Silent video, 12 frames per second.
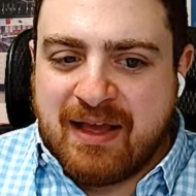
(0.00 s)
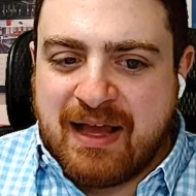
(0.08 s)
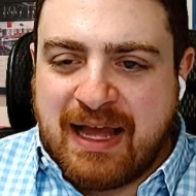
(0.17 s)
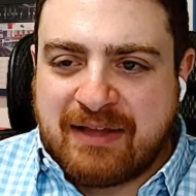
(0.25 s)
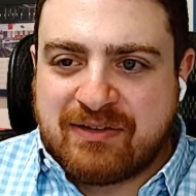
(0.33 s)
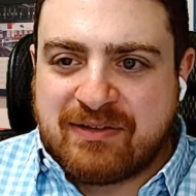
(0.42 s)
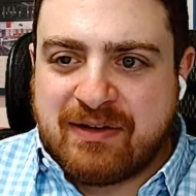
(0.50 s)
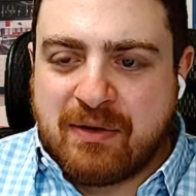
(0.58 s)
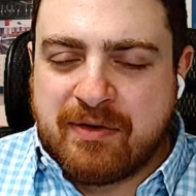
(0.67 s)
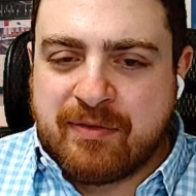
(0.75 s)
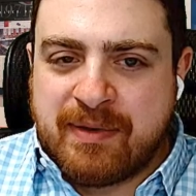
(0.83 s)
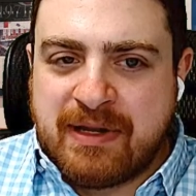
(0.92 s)
I just had
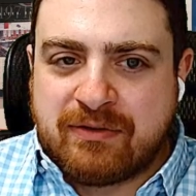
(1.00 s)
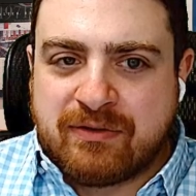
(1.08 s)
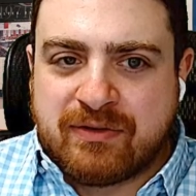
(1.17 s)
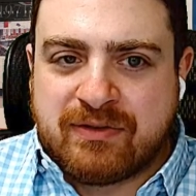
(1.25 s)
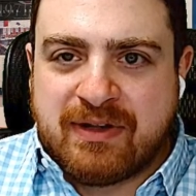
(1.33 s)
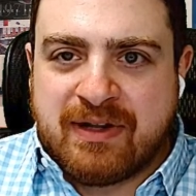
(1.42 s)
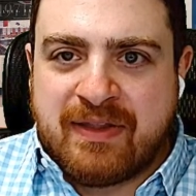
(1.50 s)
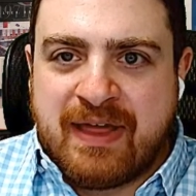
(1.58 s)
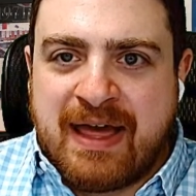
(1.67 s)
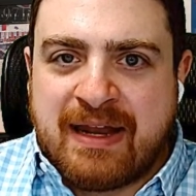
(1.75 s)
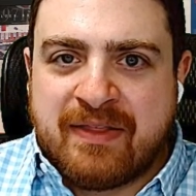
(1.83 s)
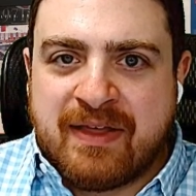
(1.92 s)
always been interested in
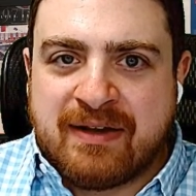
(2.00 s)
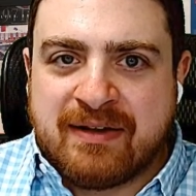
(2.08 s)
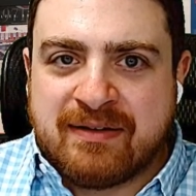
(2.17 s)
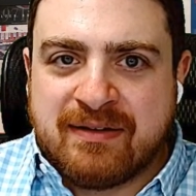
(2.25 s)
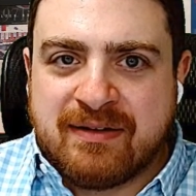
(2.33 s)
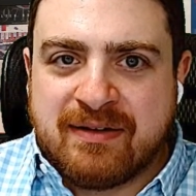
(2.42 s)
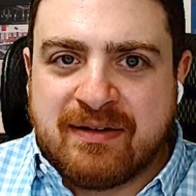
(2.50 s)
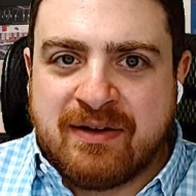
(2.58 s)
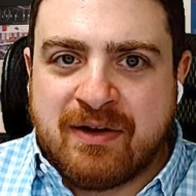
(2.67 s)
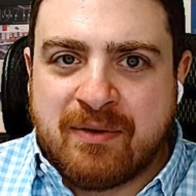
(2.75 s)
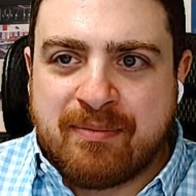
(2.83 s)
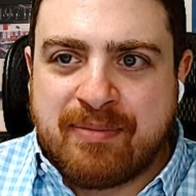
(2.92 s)
that. And then,
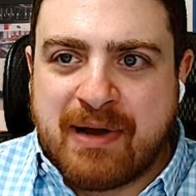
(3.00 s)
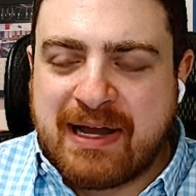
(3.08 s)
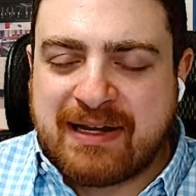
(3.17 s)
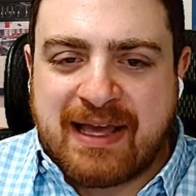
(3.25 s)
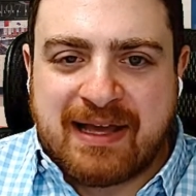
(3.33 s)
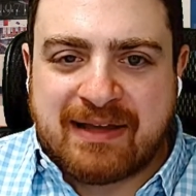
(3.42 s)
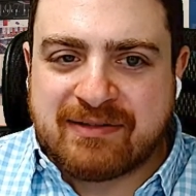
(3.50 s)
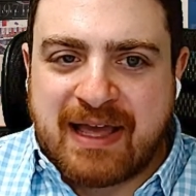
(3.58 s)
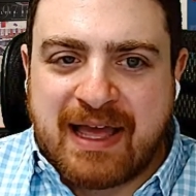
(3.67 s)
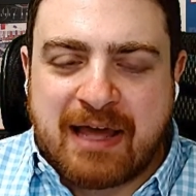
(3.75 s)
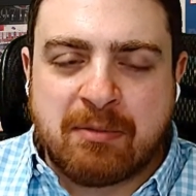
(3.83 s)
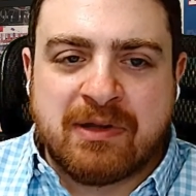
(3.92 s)
podcasts
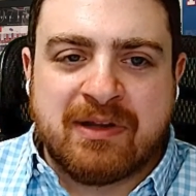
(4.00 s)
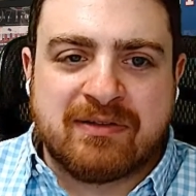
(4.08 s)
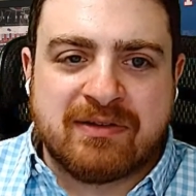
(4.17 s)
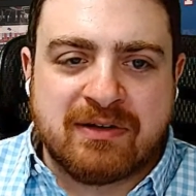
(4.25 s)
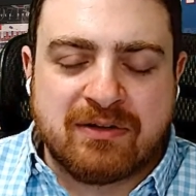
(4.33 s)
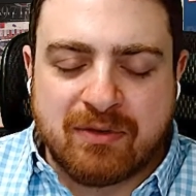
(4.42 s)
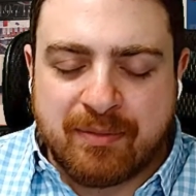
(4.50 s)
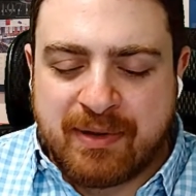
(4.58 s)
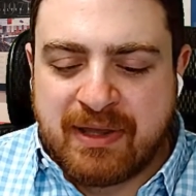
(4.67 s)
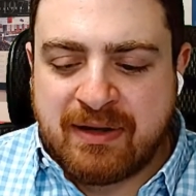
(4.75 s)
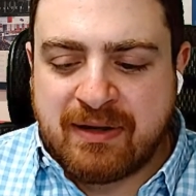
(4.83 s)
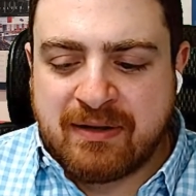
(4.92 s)
I have been listening to a
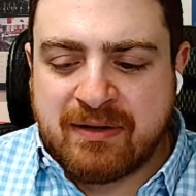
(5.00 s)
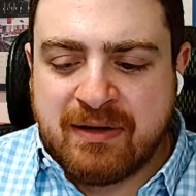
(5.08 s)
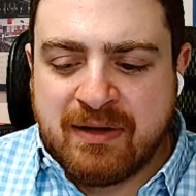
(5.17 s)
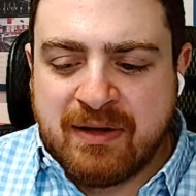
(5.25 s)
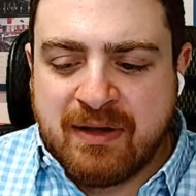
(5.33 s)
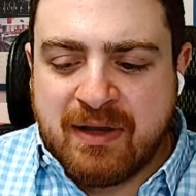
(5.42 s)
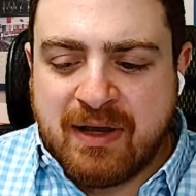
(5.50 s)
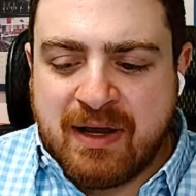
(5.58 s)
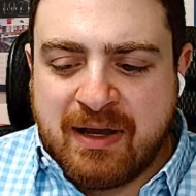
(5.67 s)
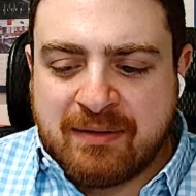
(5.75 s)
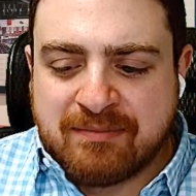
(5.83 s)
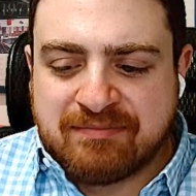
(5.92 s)
bit. And,
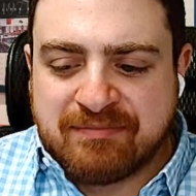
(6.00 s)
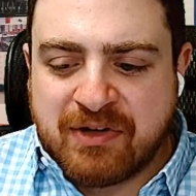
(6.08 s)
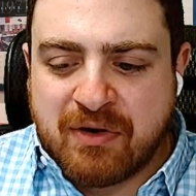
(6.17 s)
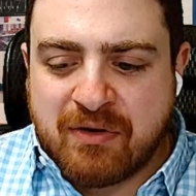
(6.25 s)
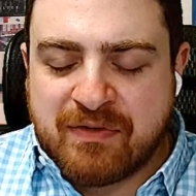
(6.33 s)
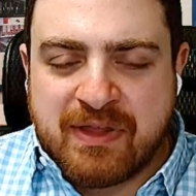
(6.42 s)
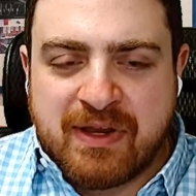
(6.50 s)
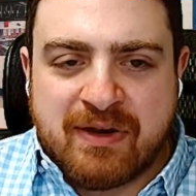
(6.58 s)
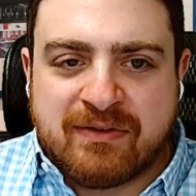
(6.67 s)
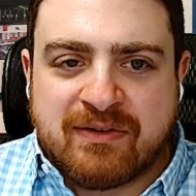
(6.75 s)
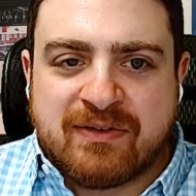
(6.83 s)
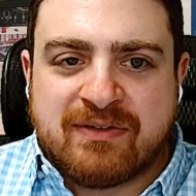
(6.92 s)
over the
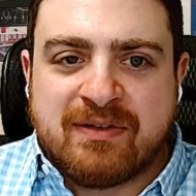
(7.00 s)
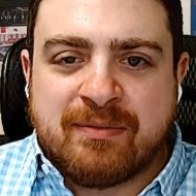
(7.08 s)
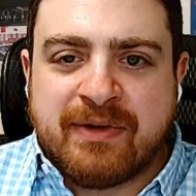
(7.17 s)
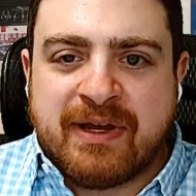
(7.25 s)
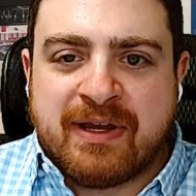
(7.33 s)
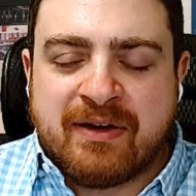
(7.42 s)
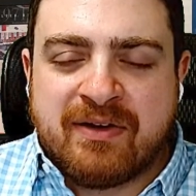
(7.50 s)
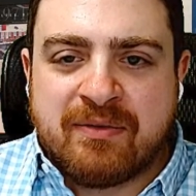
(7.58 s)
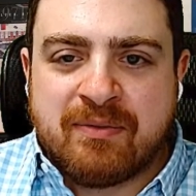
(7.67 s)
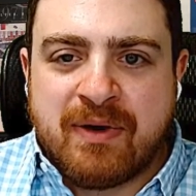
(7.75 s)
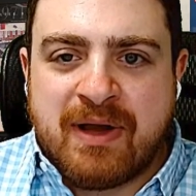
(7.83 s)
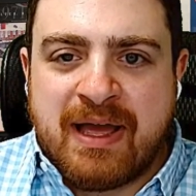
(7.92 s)
years, it just seemed like a
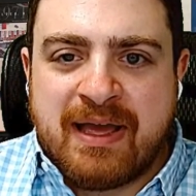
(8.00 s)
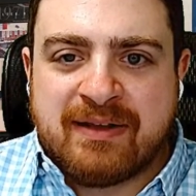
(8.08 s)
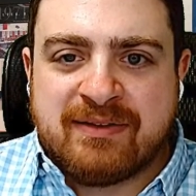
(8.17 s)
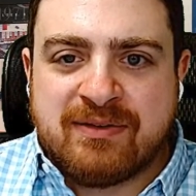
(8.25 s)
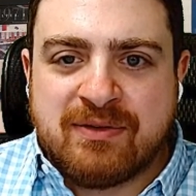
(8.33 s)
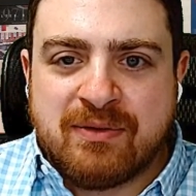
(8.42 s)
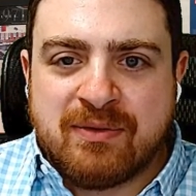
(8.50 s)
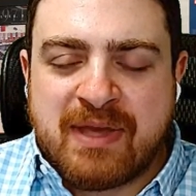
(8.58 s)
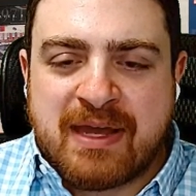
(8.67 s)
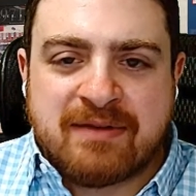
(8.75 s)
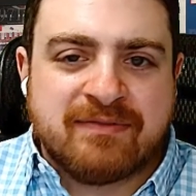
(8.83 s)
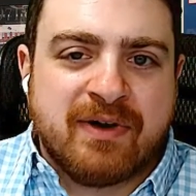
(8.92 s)
good way to
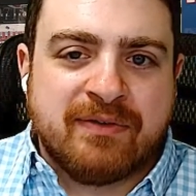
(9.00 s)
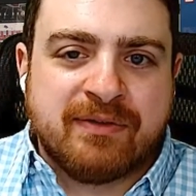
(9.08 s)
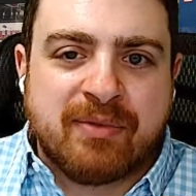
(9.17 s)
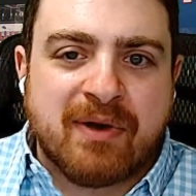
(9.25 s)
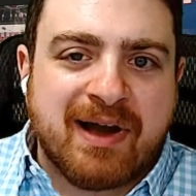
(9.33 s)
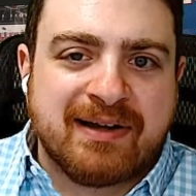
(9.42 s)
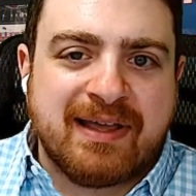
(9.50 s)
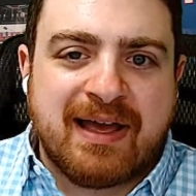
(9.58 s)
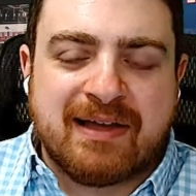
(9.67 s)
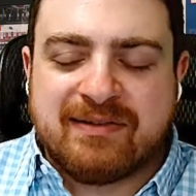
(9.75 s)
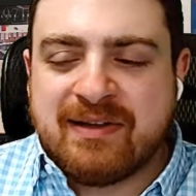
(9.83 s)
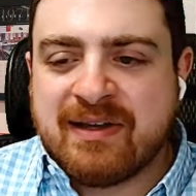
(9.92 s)
get involved in
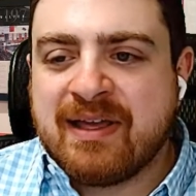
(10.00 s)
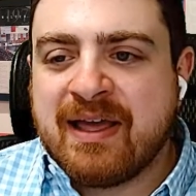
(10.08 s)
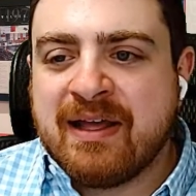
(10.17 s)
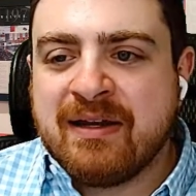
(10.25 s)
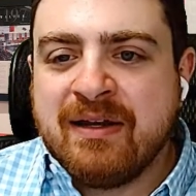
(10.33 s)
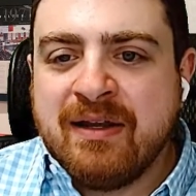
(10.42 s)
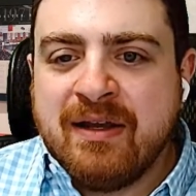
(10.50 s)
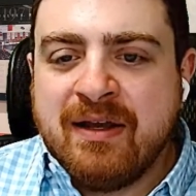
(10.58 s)
broadcasting again.